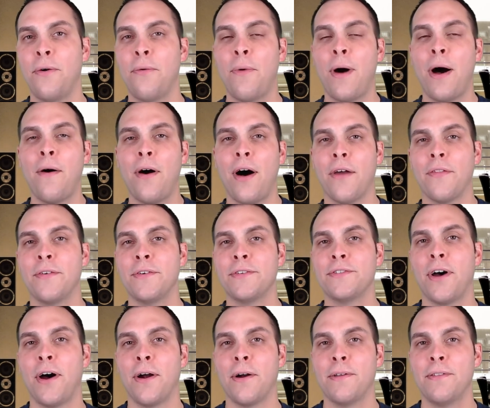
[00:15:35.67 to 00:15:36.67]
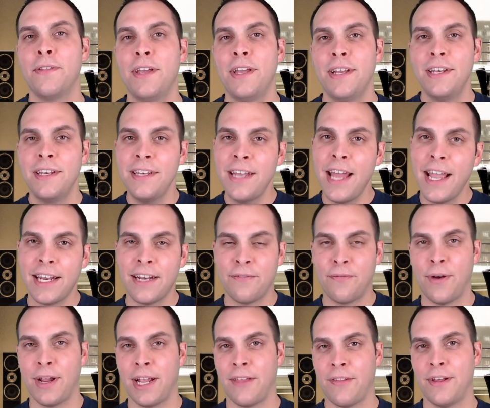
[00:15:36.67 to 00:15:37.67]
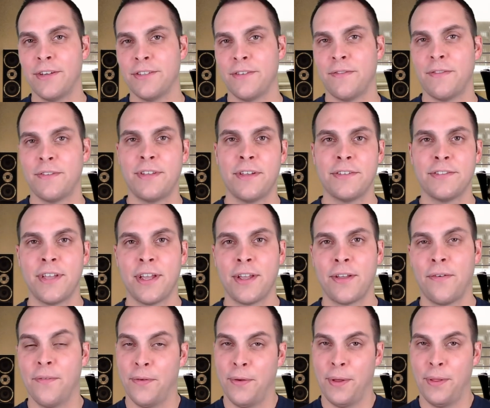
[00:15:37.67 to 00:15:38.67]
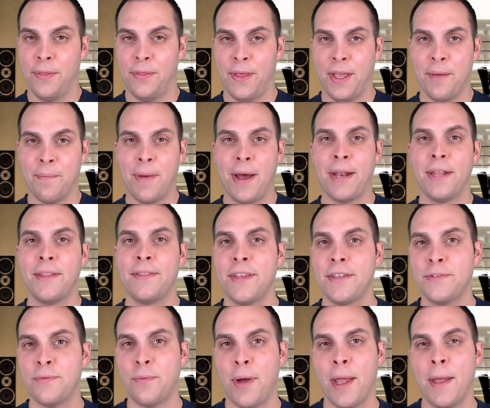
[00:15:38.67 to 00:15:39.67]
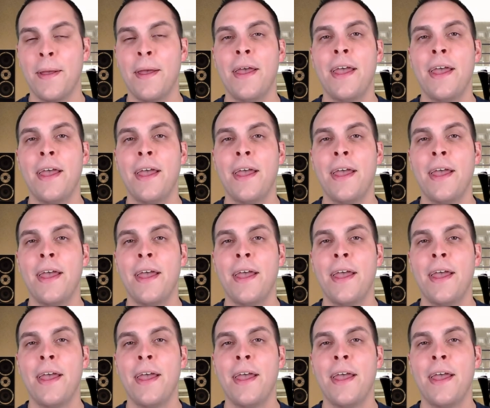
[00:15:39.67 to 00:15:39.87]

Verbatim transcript: while others are the negative regulators of the cell cycle. You can think about it this way.